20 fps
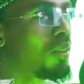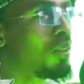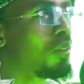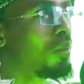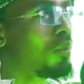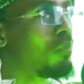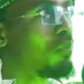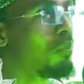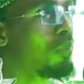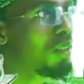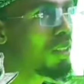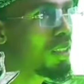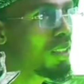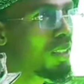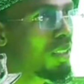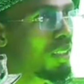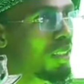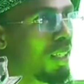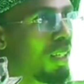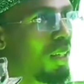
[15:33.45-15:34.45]

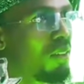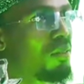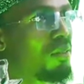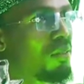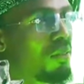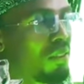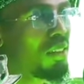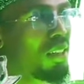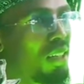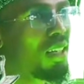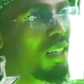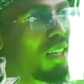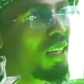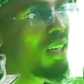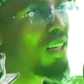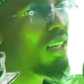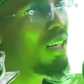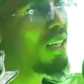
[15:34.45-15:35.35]
missed and feel.